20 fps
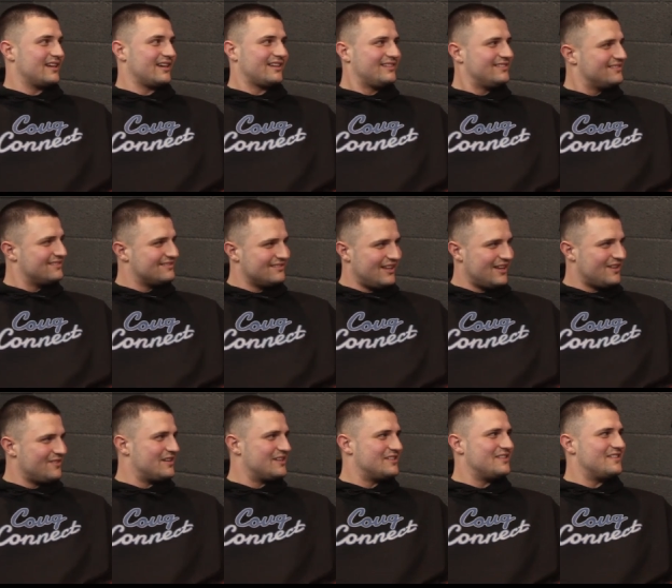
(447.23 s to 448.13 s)
I was like,
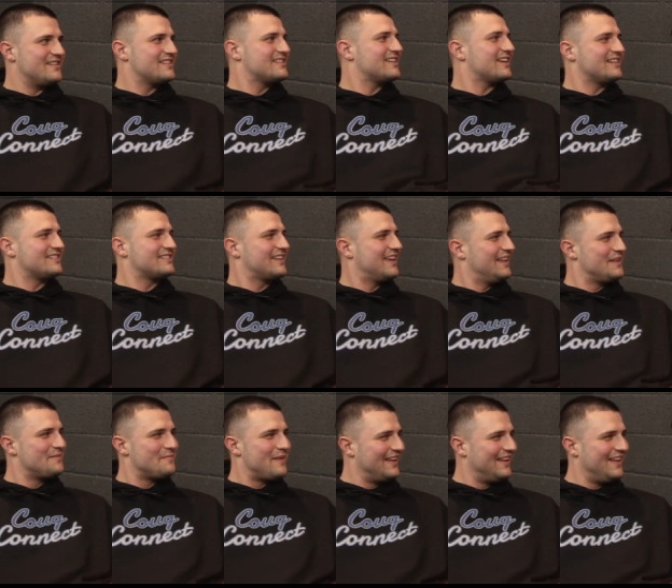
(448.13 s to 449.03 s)
I don't want to do this. Like,
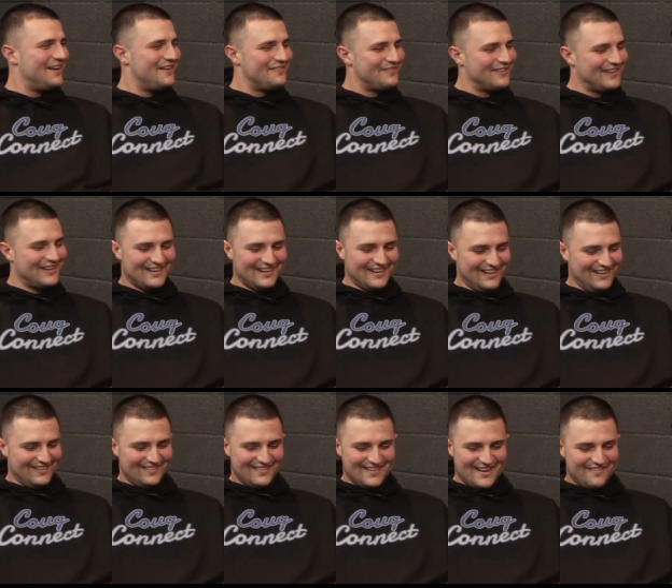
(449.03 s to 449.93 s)
it's killing my love
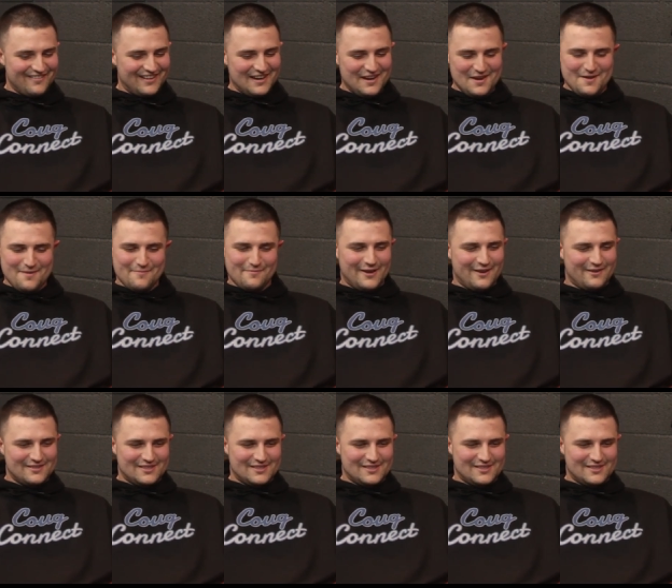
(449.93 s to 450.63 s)
for whatever.